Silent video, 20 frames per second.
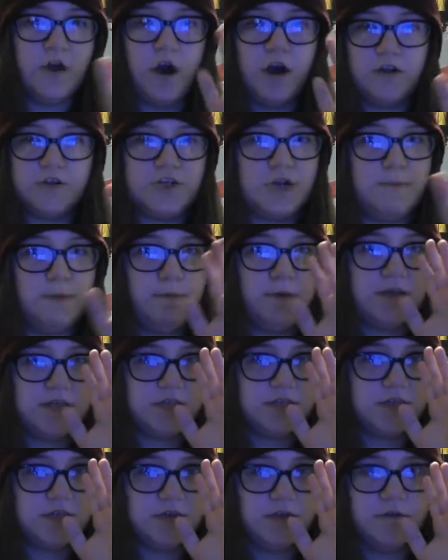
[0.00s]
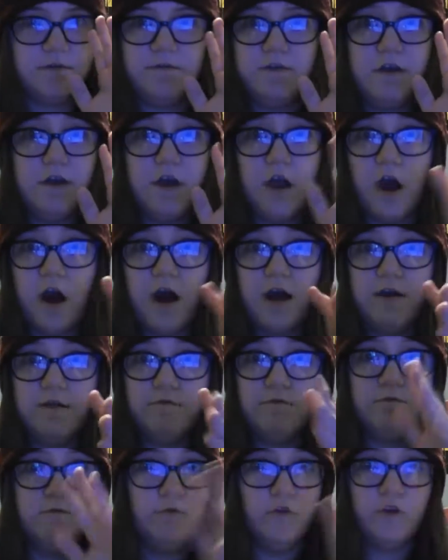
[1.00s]
try my best to not
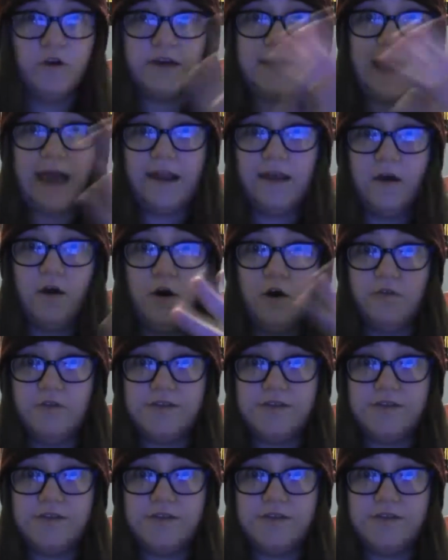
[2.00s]
look at it all the